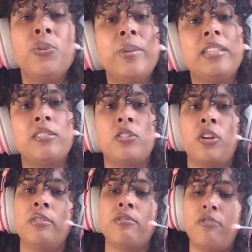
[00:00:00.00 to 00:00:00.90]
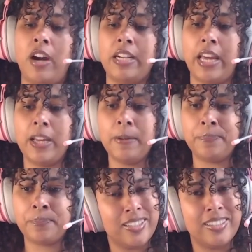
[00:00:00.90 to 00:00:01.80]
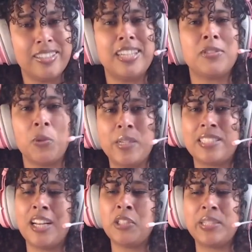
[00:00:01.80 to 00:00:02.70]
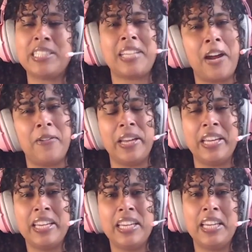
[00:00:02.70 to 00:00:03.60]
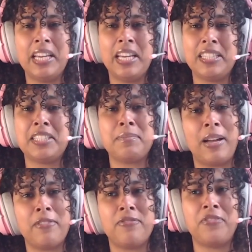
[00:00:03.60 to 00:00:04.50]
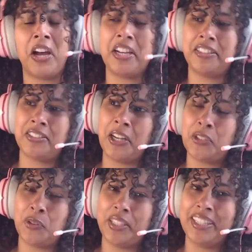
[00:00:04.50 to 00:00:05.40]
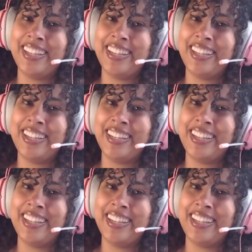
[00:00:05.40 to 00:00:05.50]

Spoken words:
weeks ago on Friday. As always, surgery is scary. This is my third surgery.